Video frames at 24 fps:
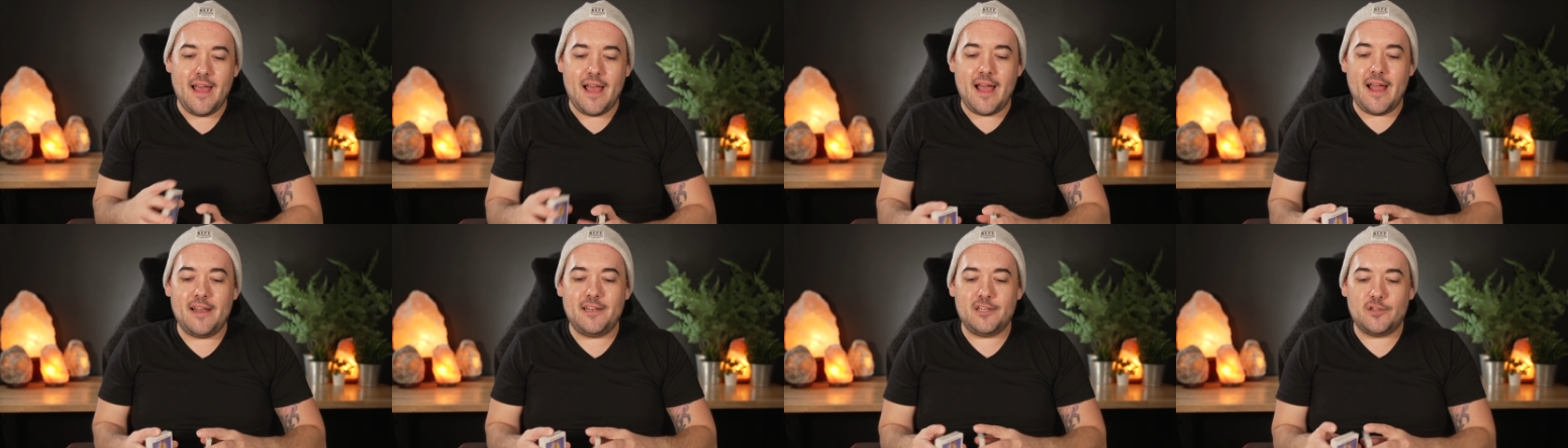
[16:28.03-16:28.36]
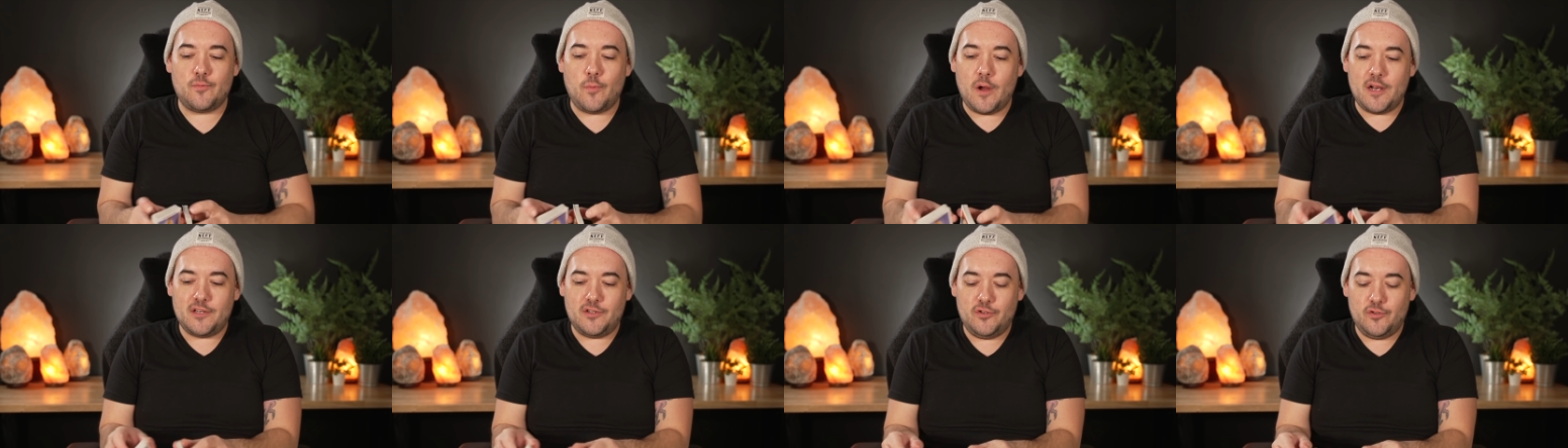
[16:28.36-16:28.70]
I just
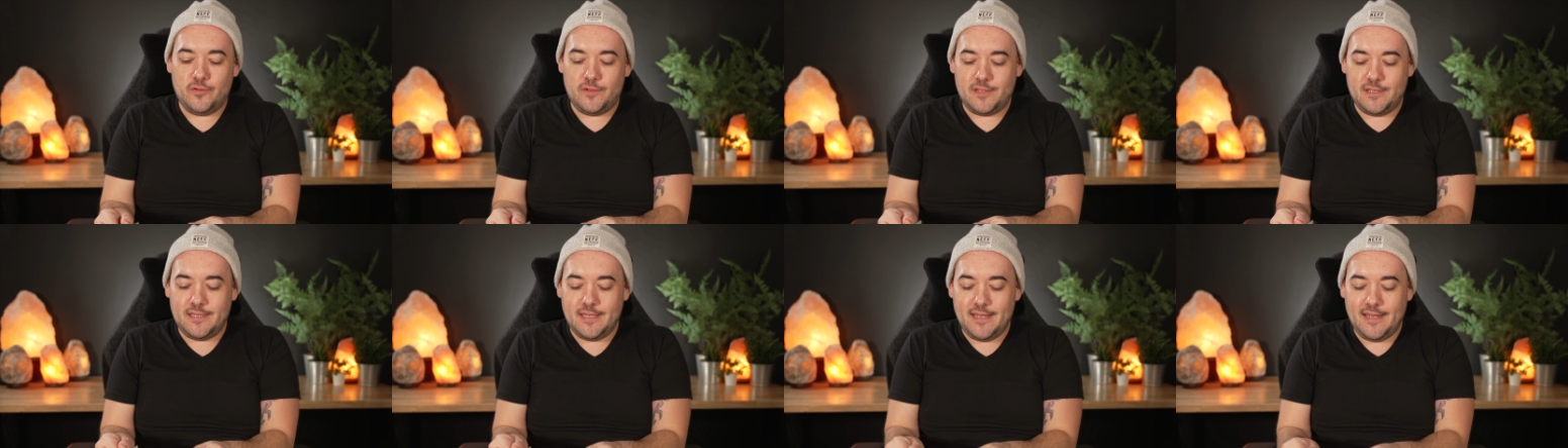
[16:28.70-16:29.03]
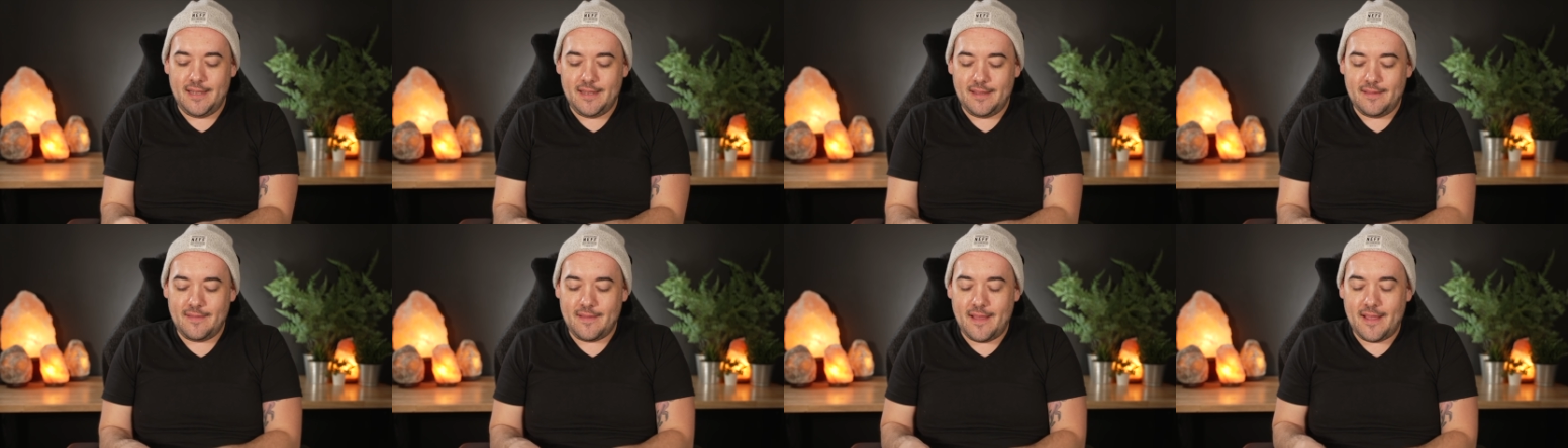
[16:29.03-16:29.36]
want to
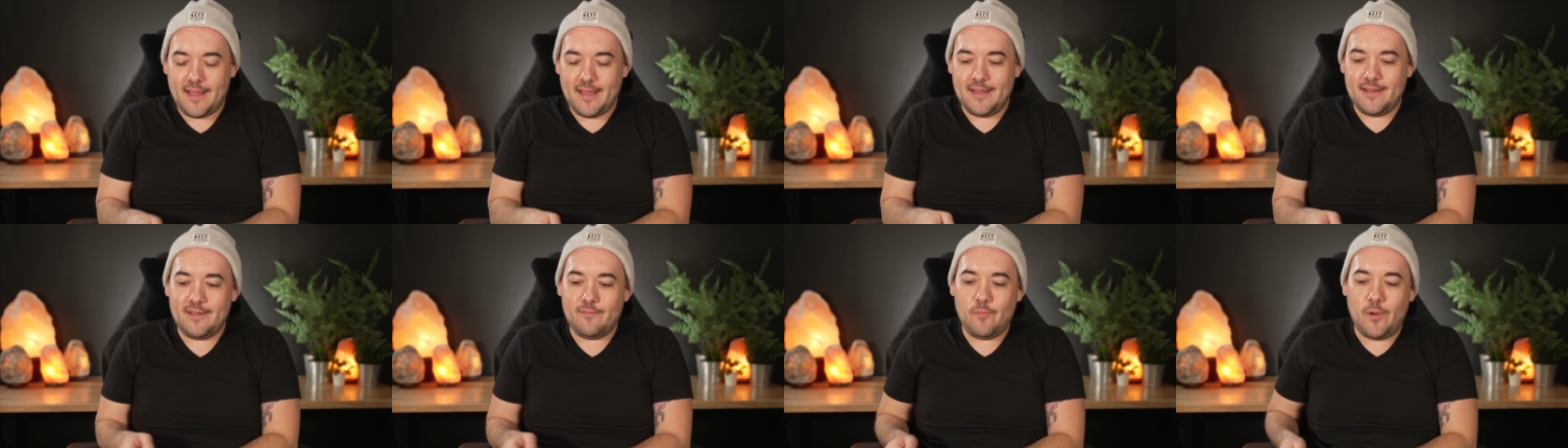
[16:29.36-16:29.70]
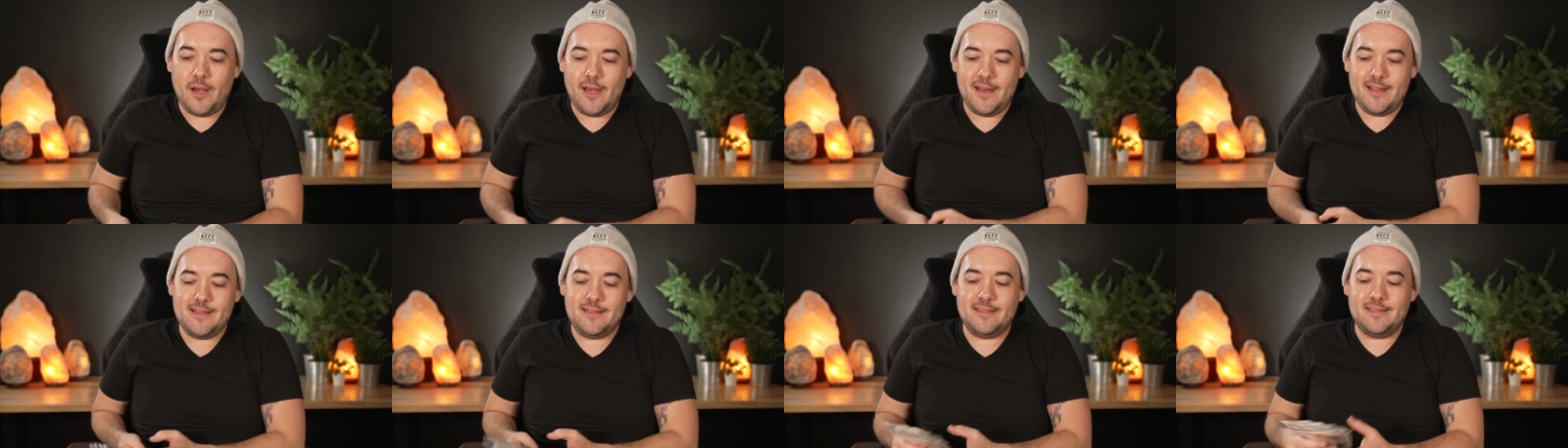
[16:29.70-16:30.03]
see, like, what
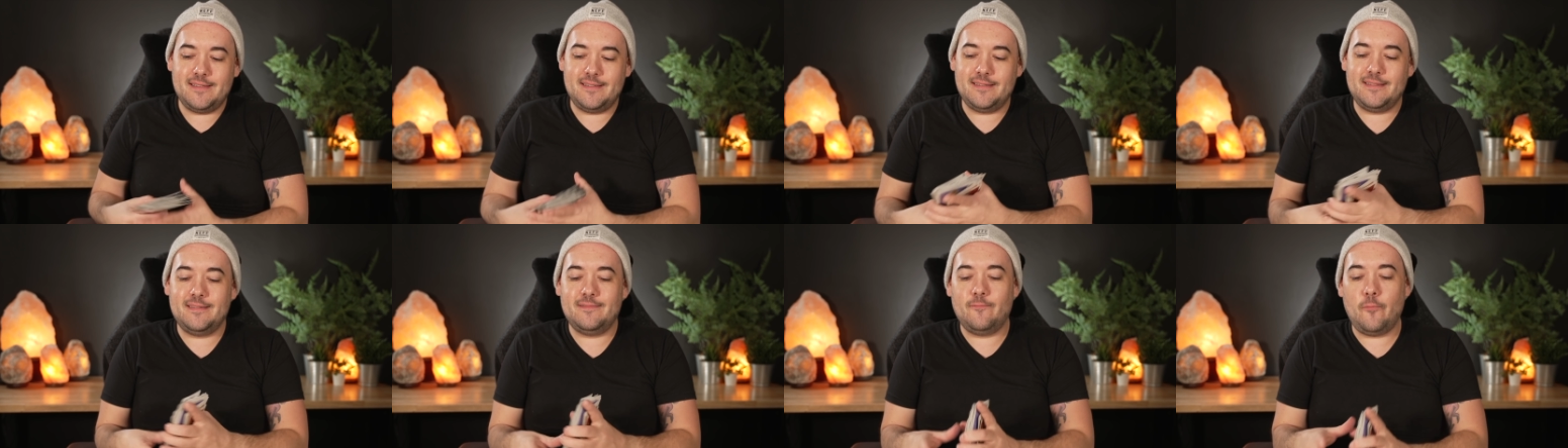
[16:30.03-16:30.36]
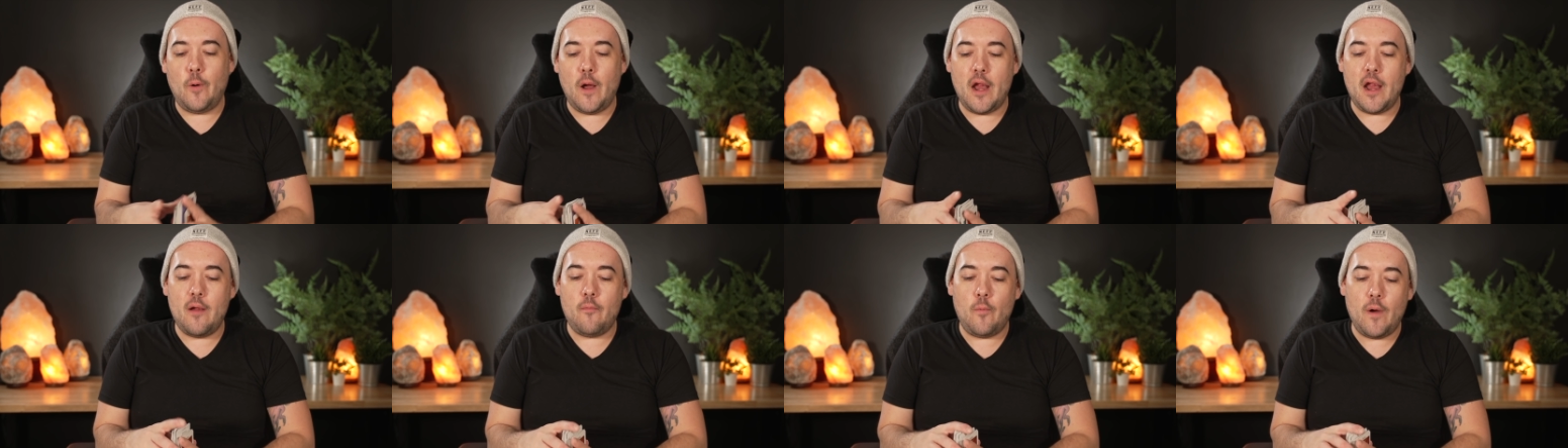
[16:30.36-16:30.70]
is,
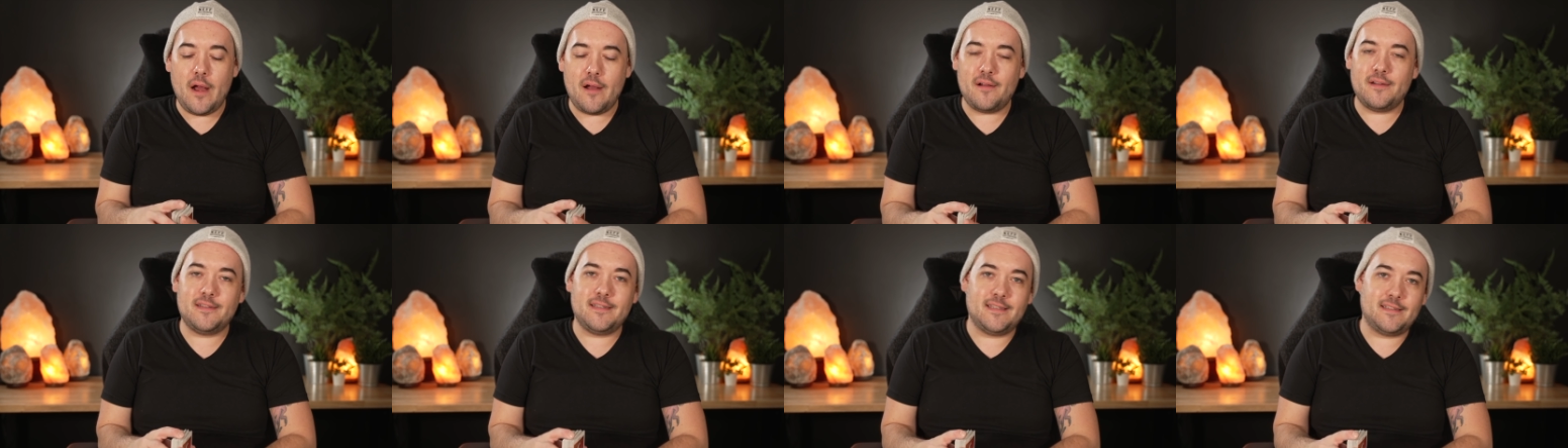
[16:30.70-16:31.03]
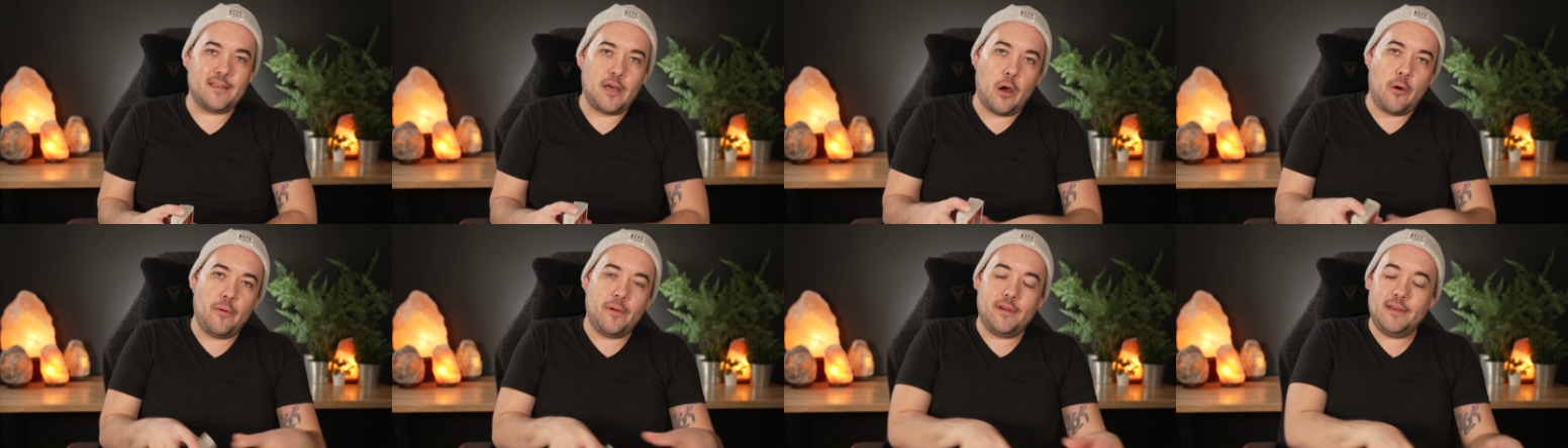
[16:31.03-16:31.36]
where, where is this
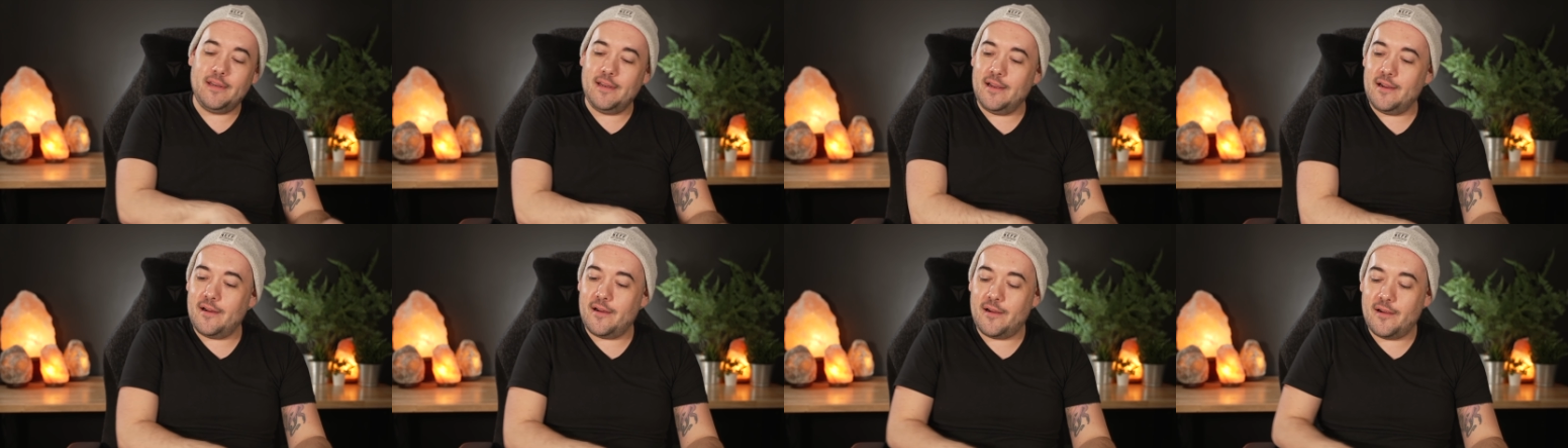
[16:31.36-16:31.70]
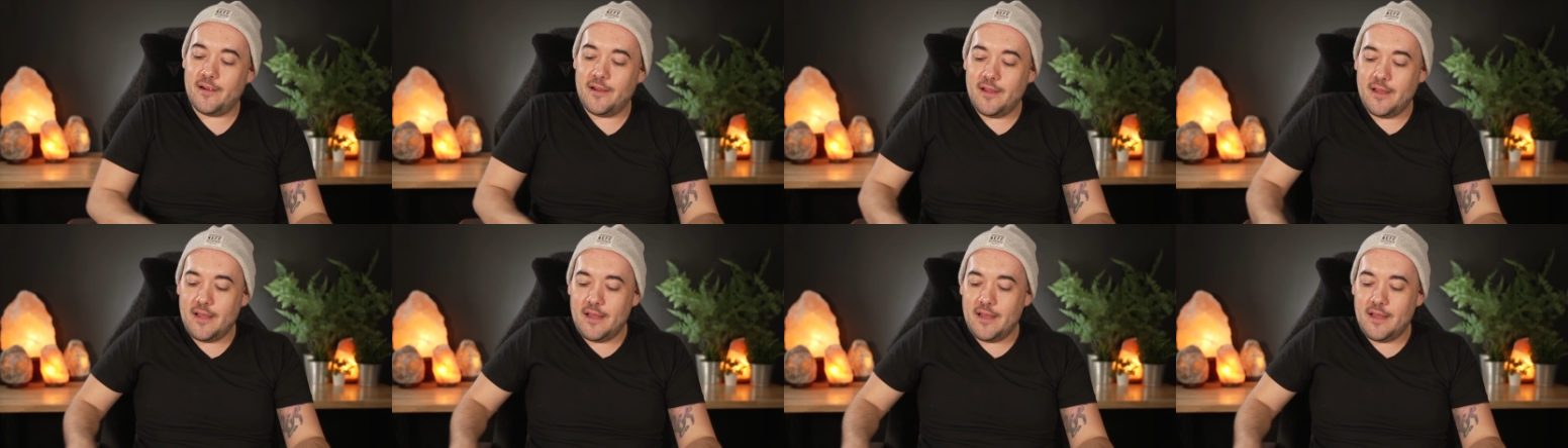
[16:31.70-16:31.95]
going here,